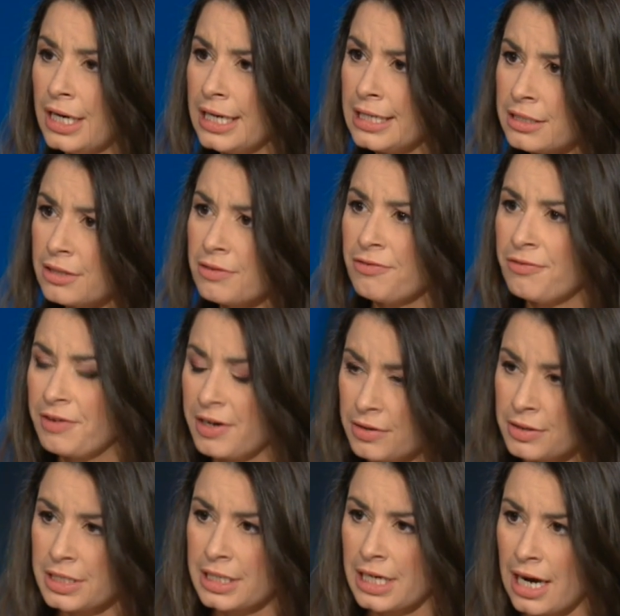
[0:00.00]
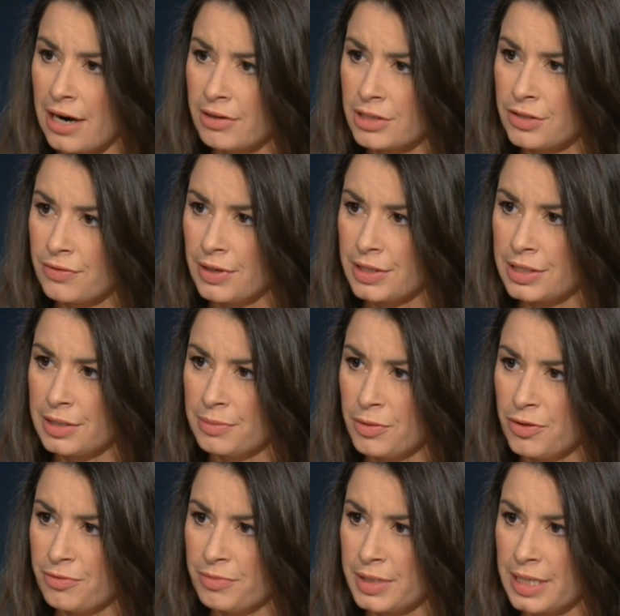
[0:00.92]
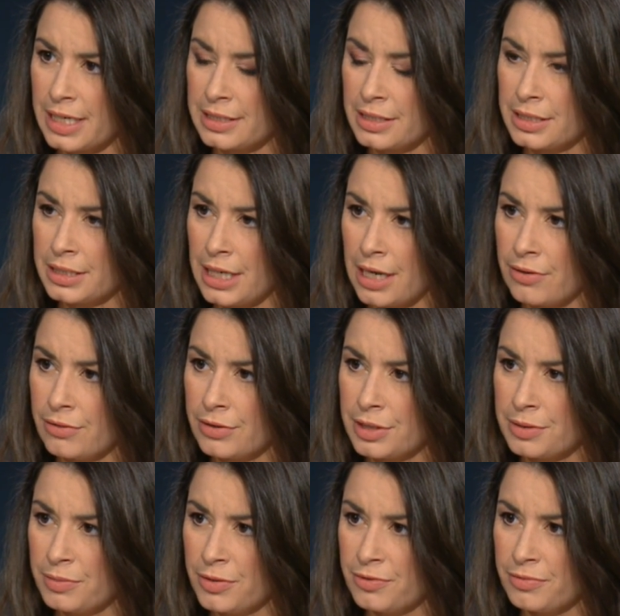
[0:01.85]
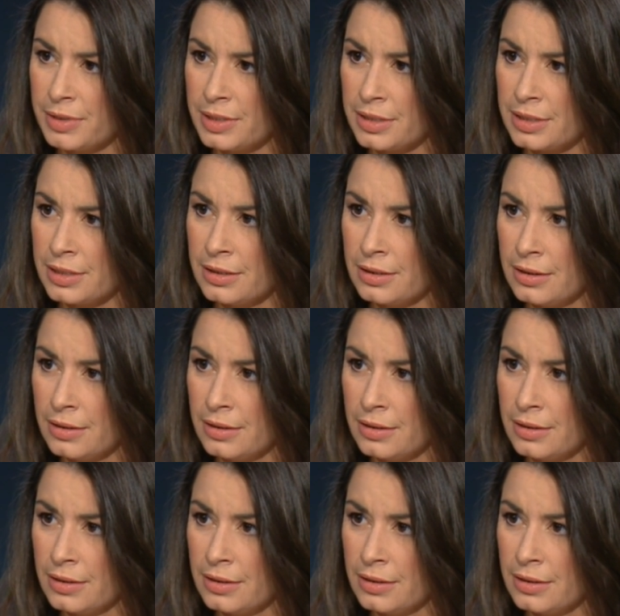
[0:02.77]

Is it fair to characterize the movement as a terrorist movement?